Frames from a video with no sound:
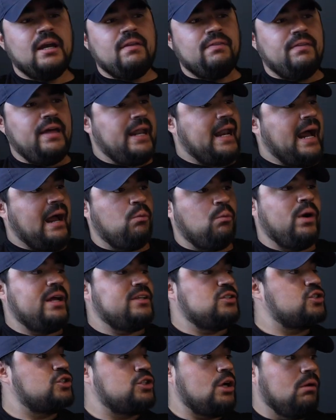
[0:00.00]
Then I
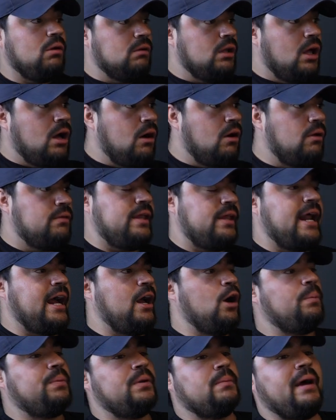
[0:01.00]
went solo. Then I
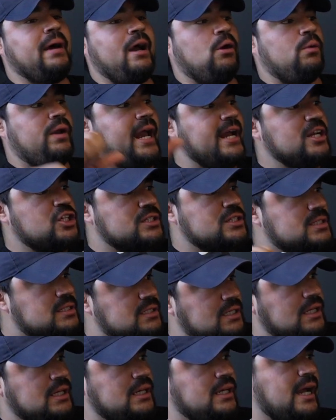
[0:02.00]
opened my own
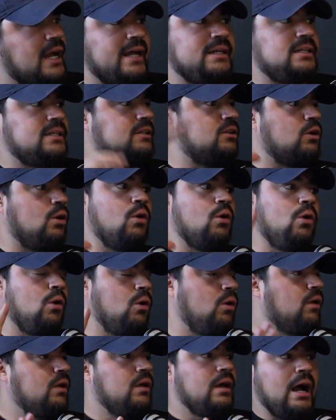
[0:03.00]
agency. I did the
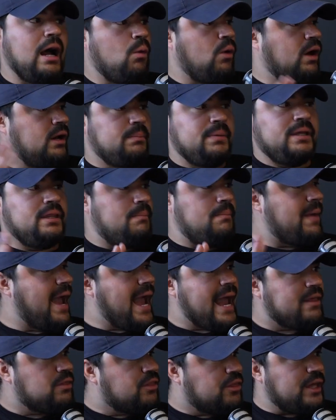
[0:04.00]
whole I want to be the
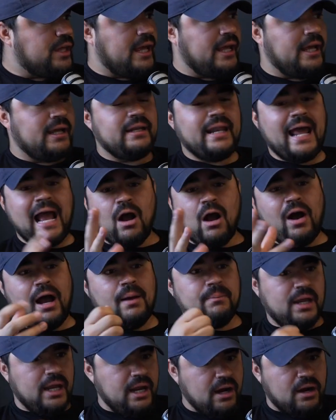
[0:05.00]
man thing. Now
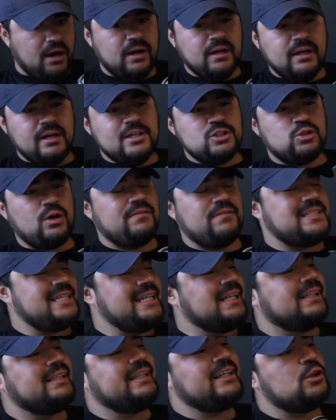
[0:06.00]
I'm here. So I've
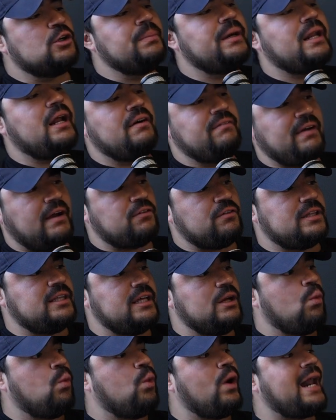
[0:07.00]
seen a little bit of
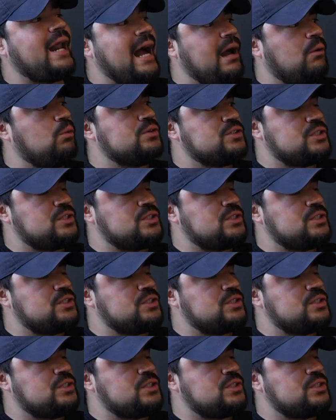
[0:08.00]
everything. What I will